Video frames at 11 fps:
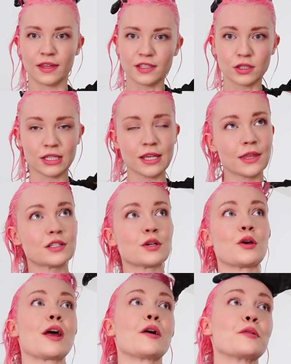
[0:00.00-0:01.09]
This could either
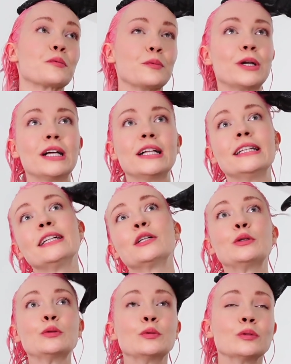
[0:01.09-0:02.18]
turn out really
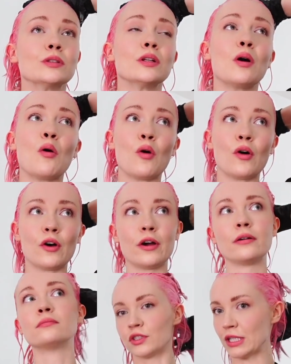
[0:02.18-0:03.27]
cool
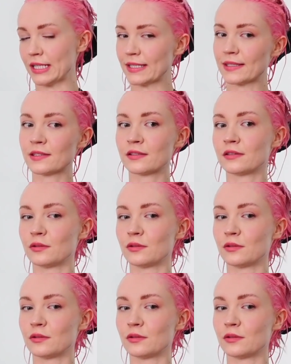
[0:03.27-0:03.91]
or just